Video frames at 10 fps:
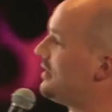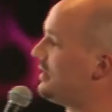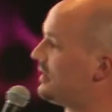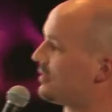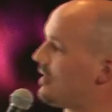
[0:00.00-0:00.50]

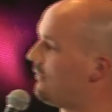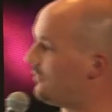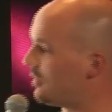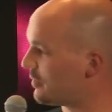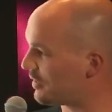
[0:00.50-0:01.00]
in this graph
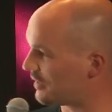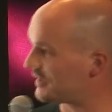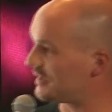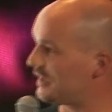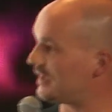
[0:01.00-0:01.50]
form, you
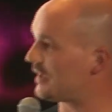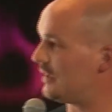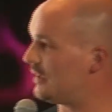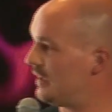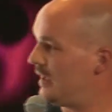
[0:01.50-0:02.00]
can see
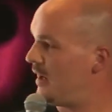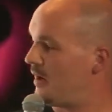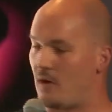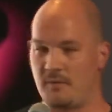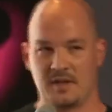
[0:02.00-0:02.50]
here,
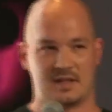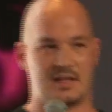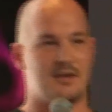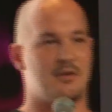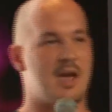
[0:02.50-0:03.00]

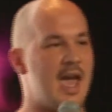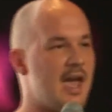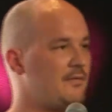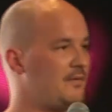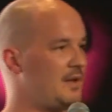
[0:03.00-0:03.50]
obviously you have